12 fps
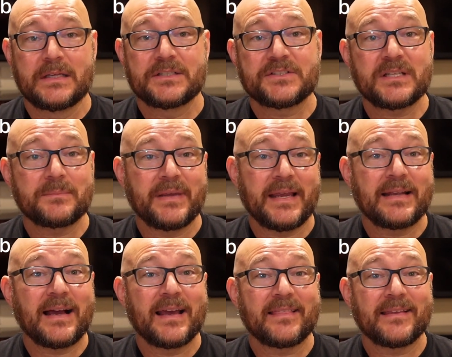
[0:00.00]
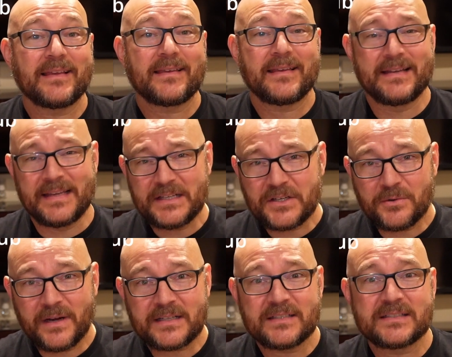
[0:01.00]
Schiit made, I think, an
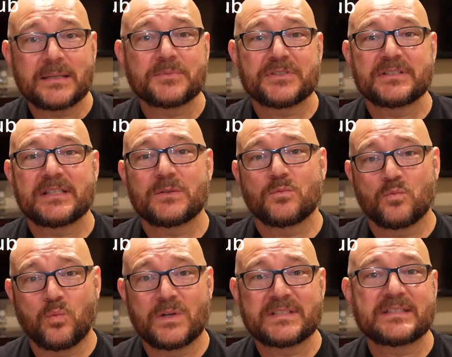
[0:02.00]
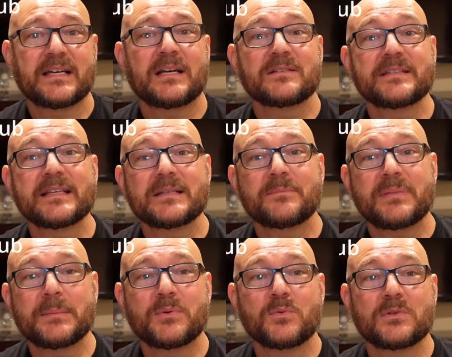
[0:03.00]
incorrect assumption that once dialed in,
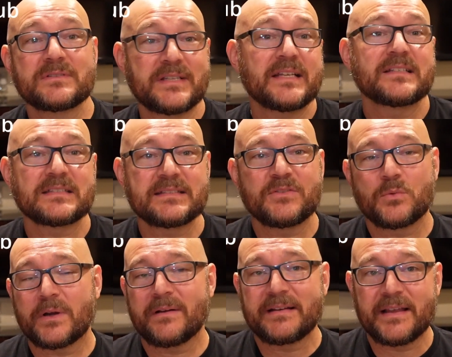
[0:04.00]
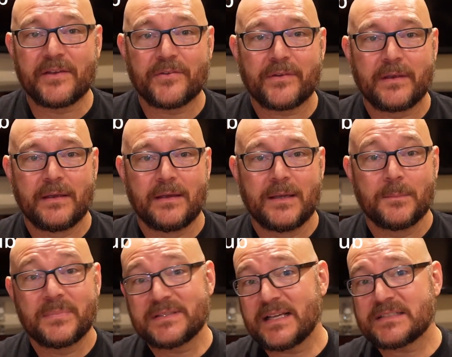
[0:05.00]
people will tend to leave it where it is.
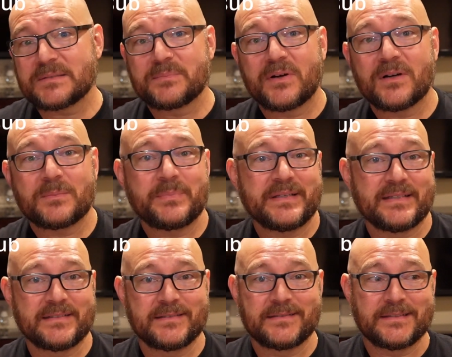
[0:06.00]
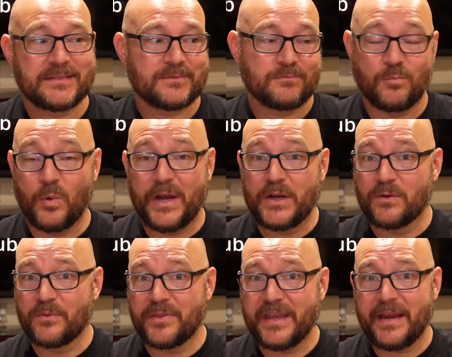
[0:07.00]
But that's in part because it's way
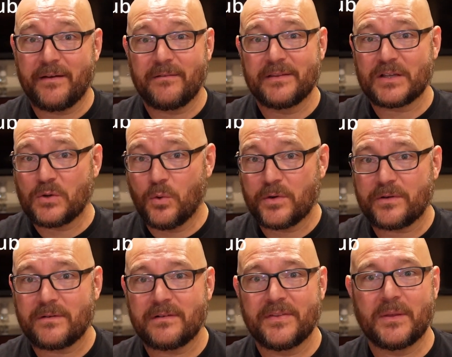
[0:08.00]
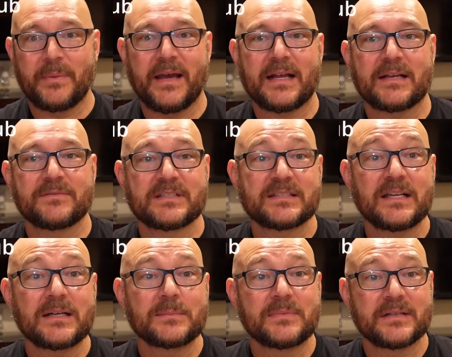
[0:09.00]
over there in the corner on the back of a
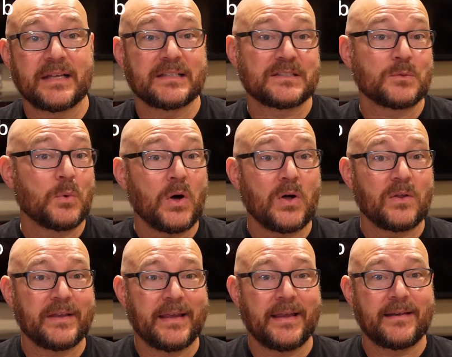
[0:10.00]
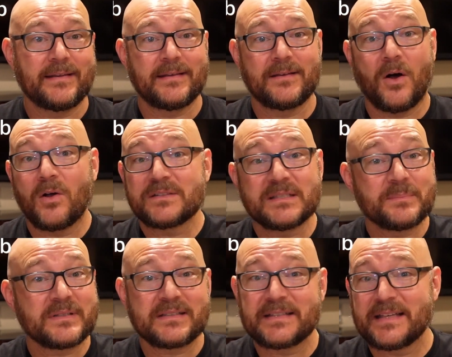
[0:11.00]
sub against a wall, and it all
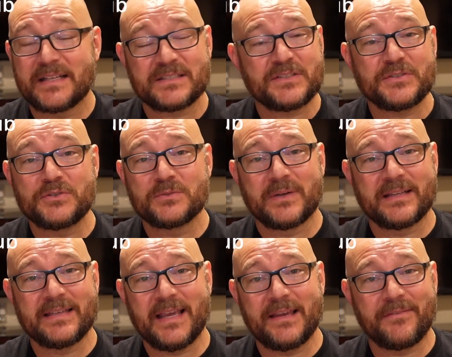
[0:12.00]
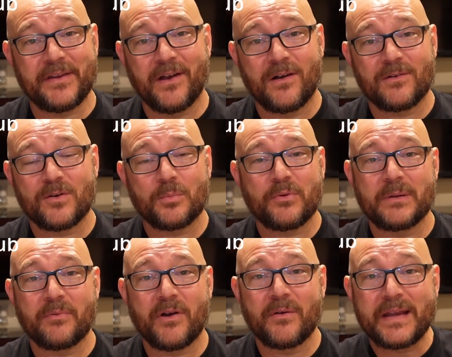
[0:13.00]
typically gets tuned by the AVR or
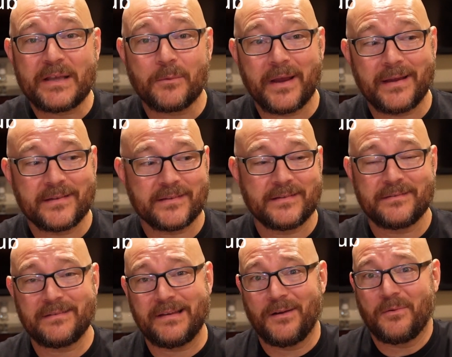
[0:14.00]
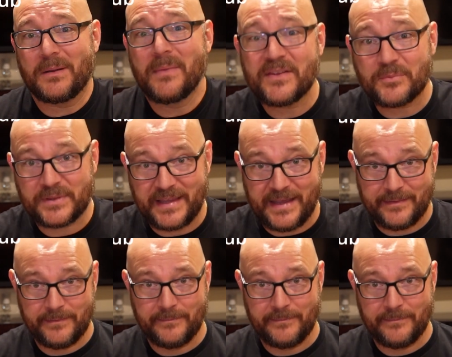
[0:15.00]
Pre-Pro anyways, and you don't want to mess with that.